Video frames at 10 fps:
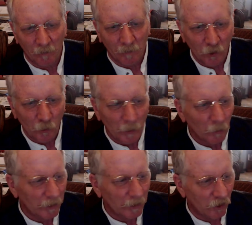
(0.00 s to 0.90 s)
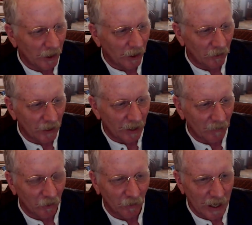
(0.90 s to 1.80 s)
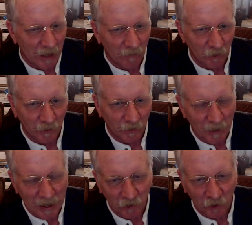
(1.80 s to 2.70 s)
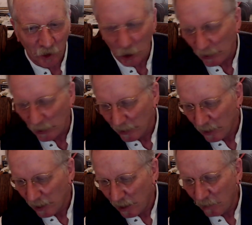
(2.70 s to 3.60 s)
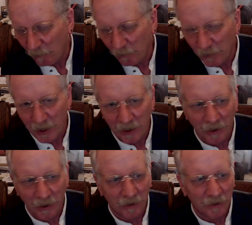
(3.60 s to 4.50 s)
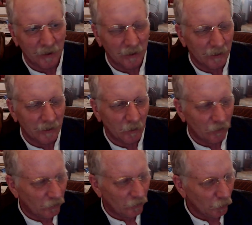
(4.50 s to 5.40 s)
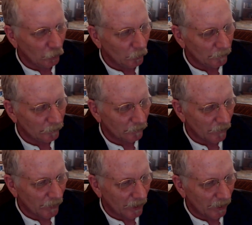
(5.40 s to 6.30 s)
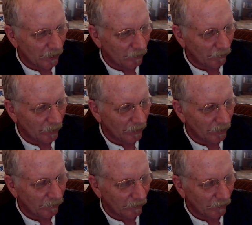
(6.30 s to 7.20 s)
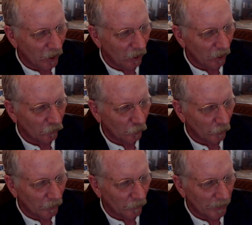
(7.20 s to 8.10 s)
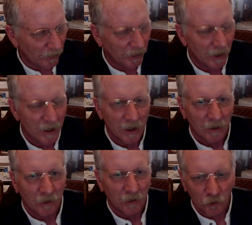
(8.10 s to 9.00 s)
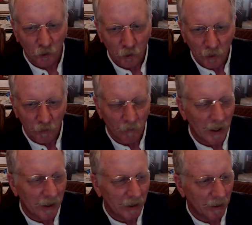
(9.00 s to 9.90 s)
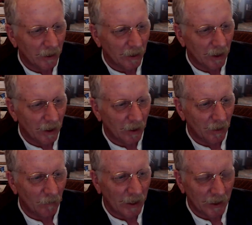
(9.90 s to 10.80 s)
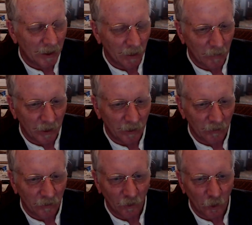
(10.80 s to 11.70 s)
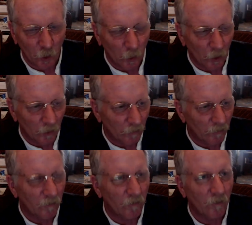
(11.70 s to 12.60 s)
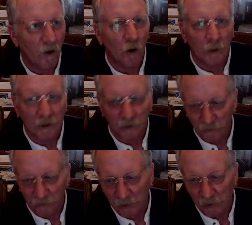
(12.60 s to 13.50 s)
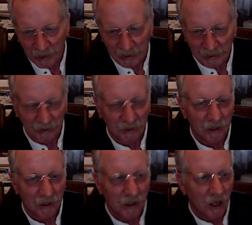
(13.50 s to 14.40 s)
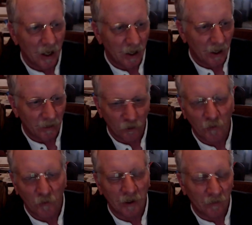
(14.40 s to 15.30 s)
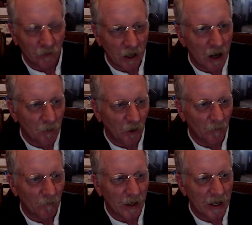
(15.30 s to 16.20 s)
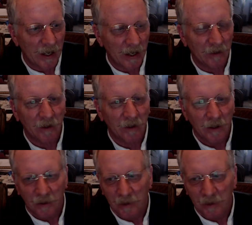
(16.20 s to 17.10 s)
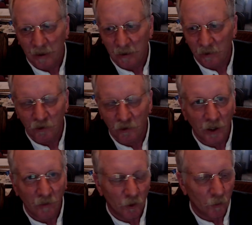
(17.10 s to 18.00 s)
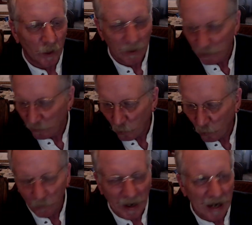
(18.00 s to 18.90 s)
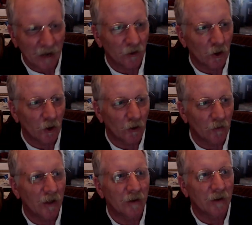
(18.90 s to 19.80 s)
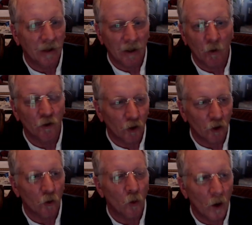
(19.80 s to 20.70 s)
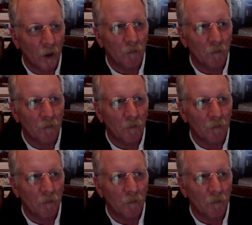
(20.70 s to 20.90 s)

Bisbee really changed after the massacre, and there was two. If I recall the story correctly, there was two different mining companies who were following the same vein, this vein of copper, and they discovered right before the massacre that it was just one